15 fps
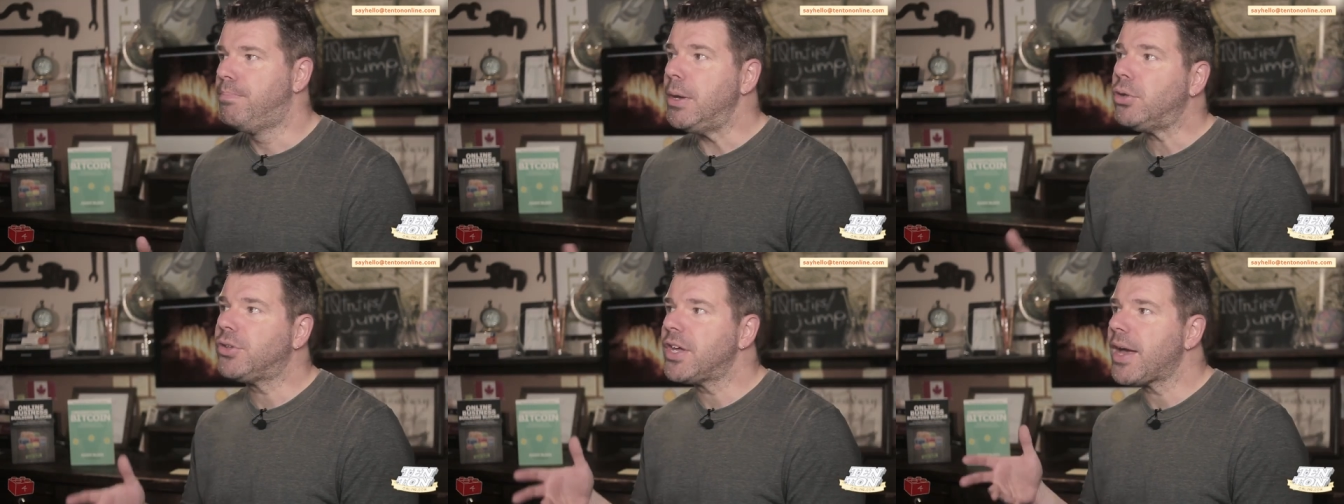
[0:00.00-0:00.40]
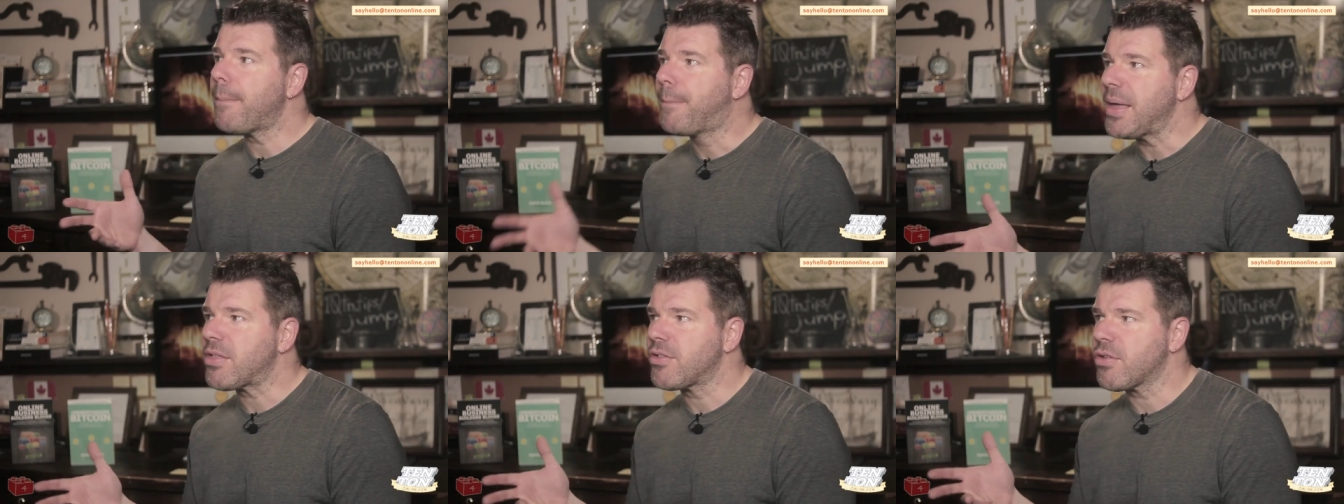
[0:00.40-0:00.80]
Building a
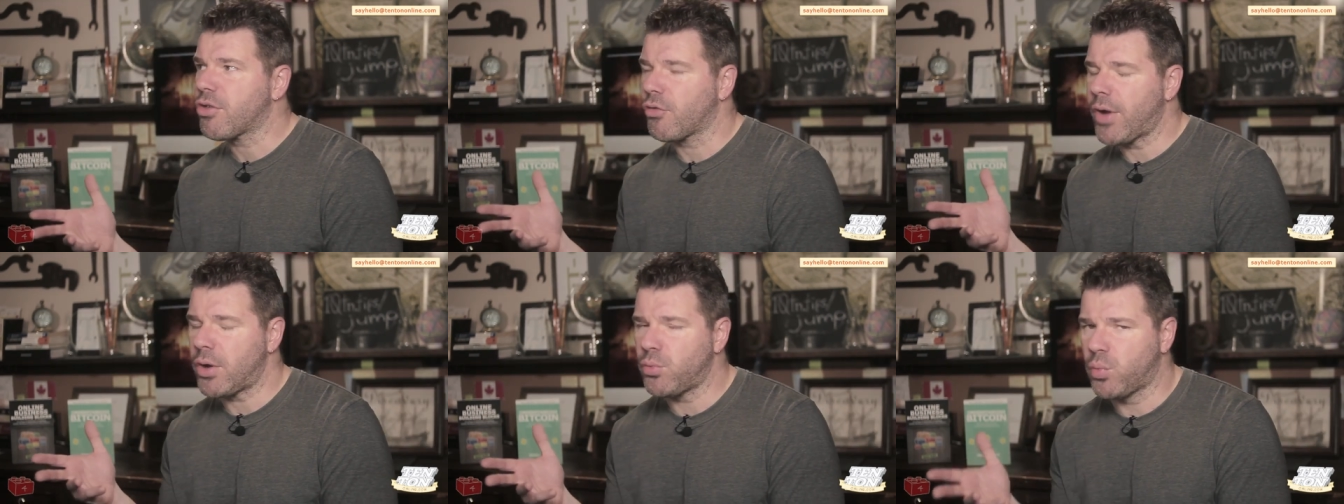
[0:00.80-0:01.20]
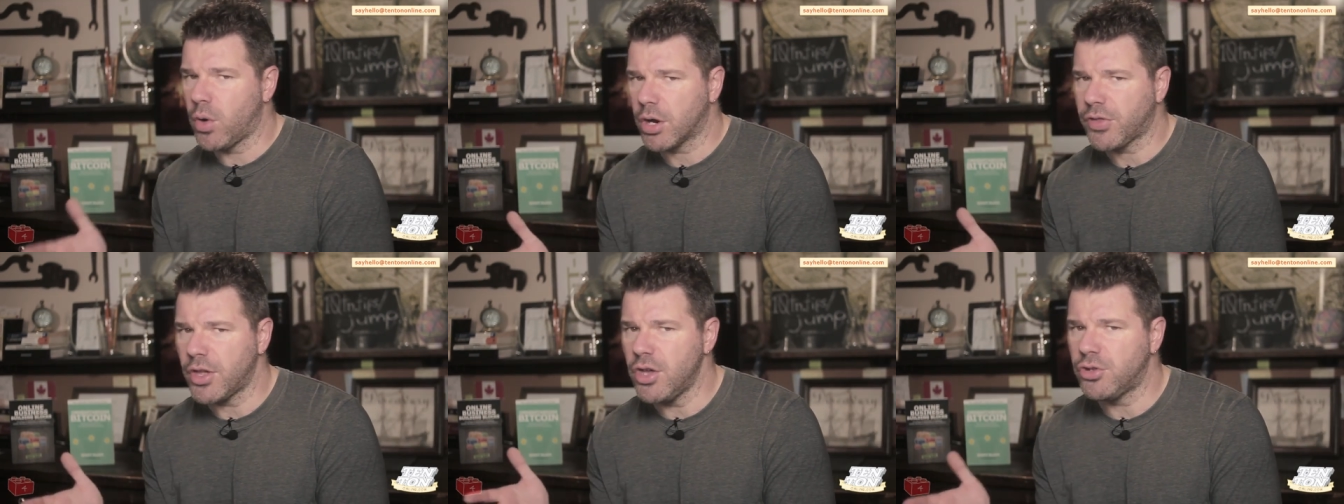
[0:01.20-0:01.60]
business around
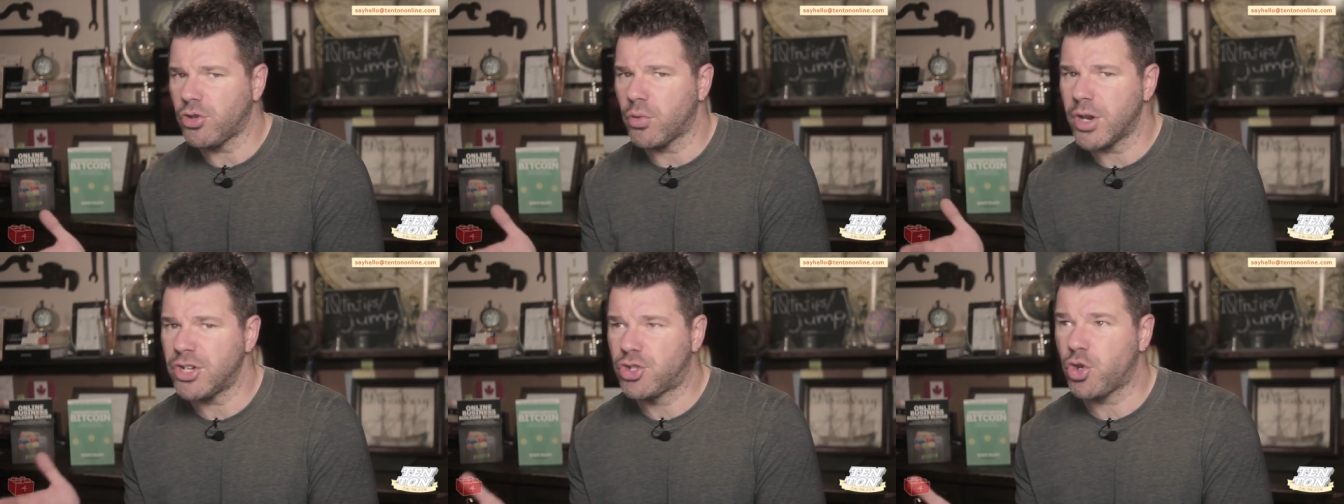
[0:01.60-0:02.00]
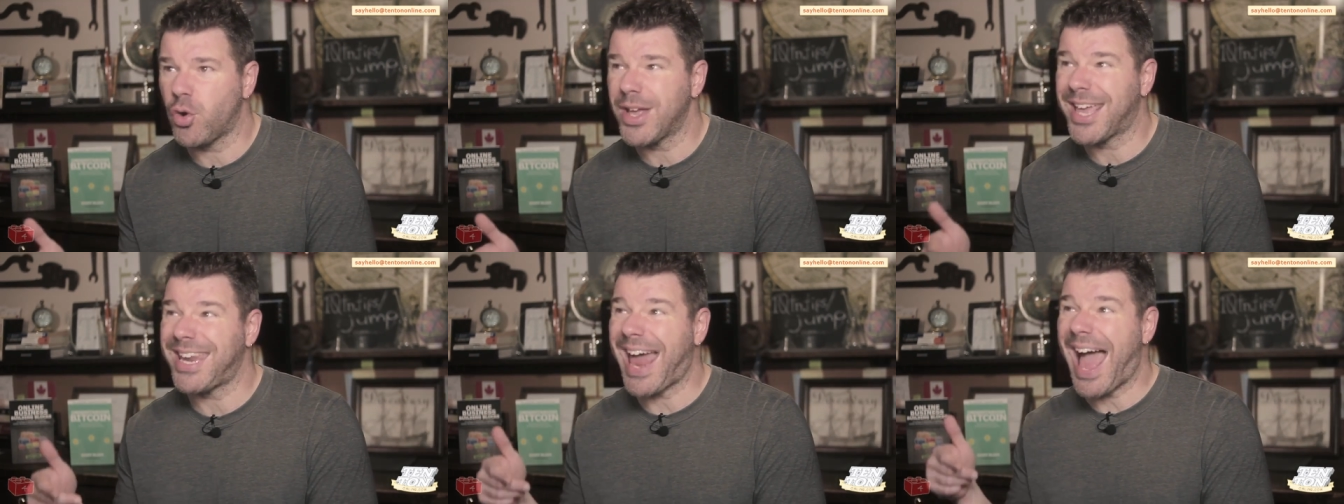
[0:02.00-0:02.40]
work that you don't
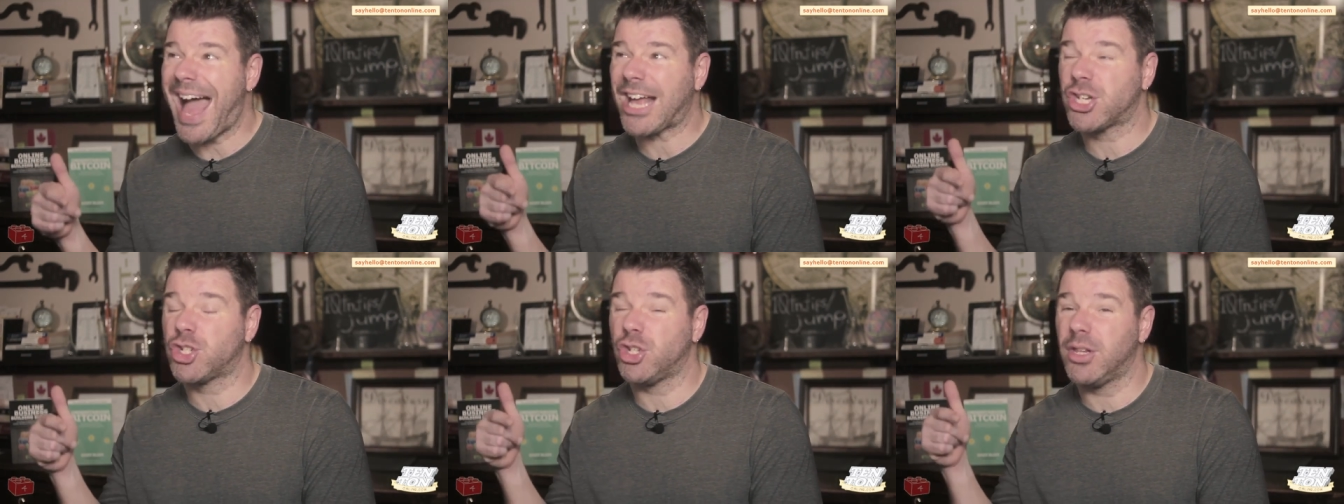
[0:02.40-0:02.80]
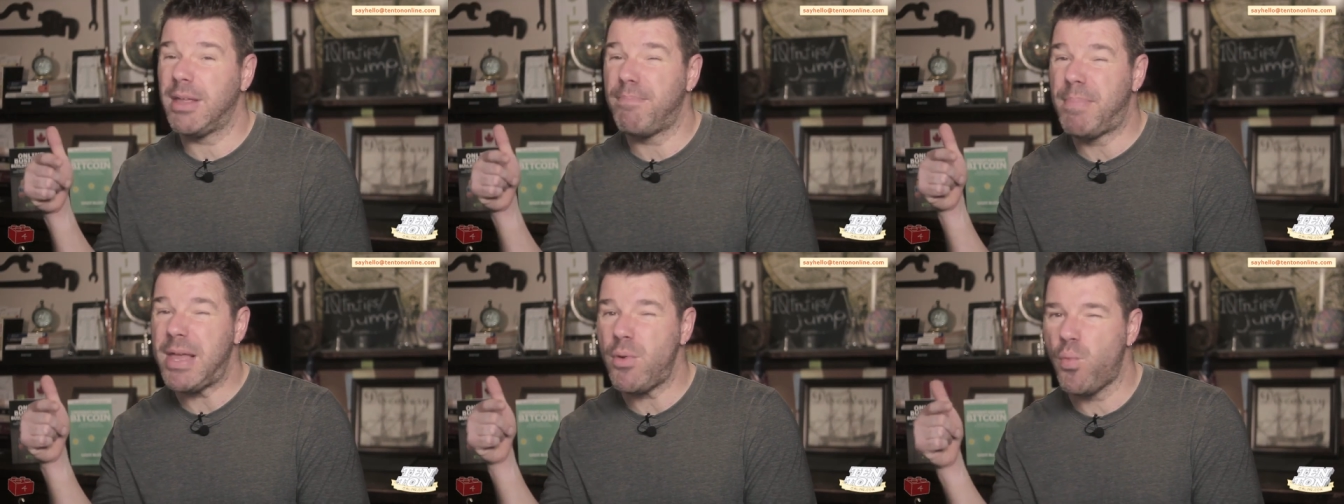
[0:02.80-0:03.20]
enjoy can
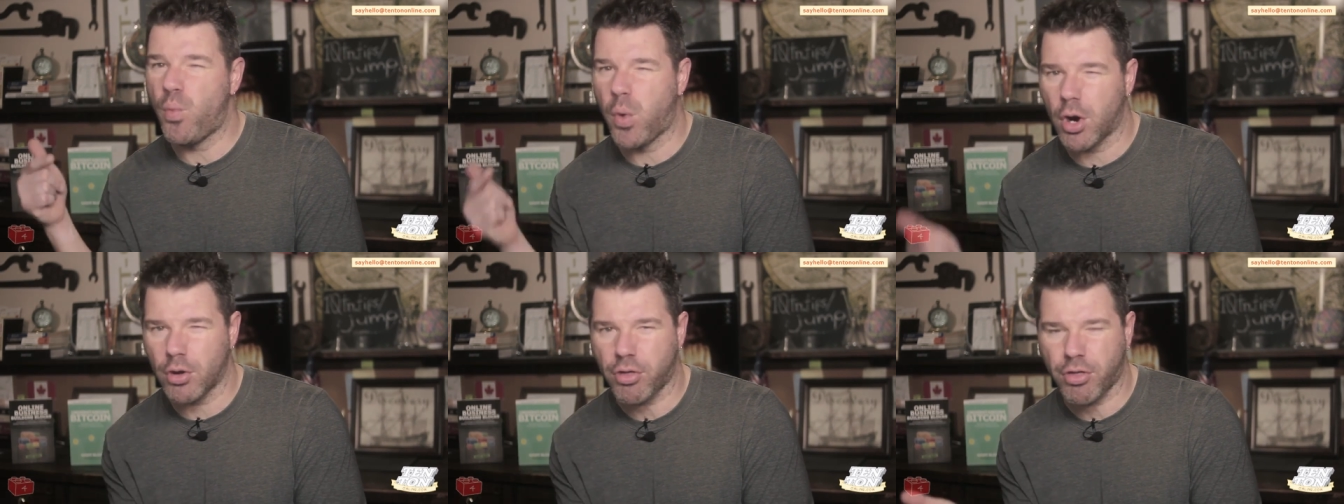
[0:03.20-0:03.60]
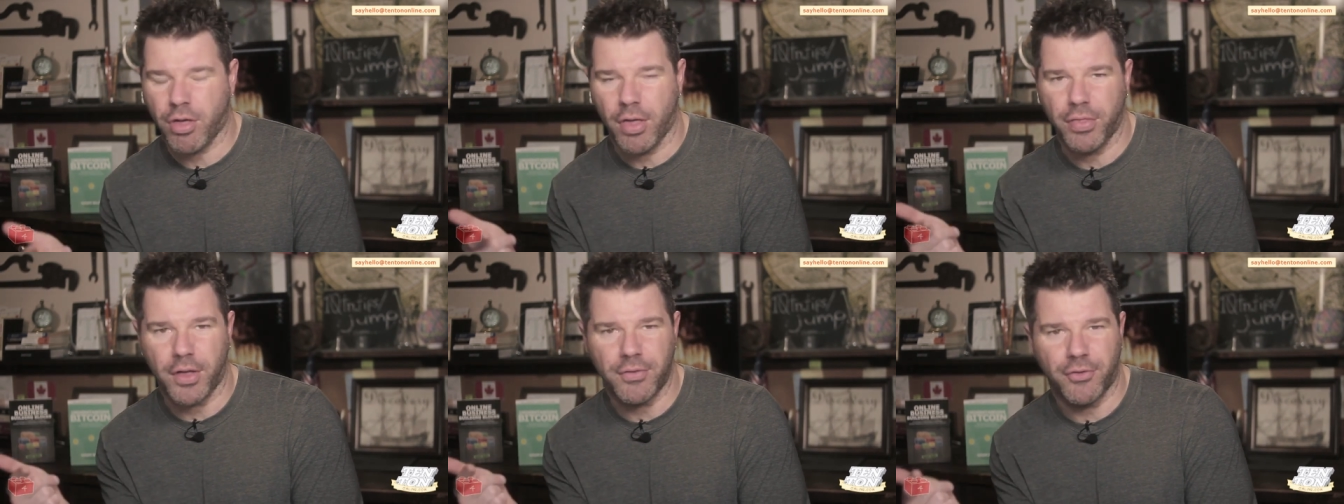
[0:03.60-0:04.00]
actually be worse than